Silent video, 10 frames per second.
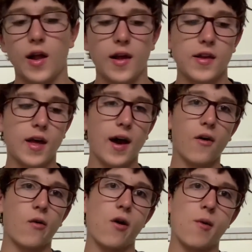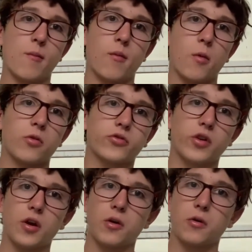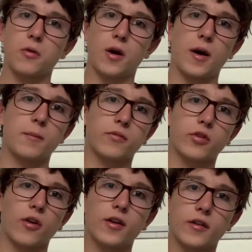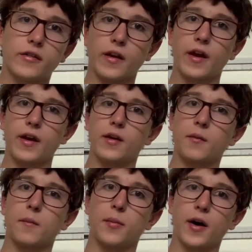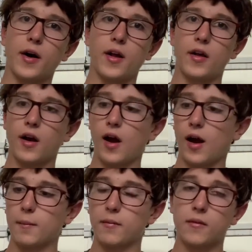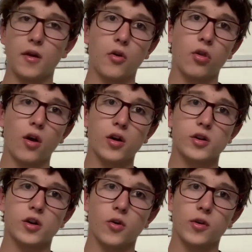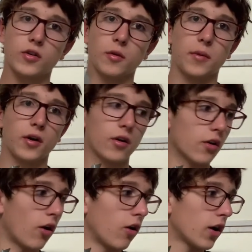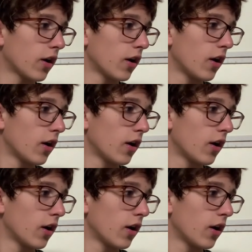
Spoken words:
Now, also, I'm sorry to say, but I'm no longer going to burn a card.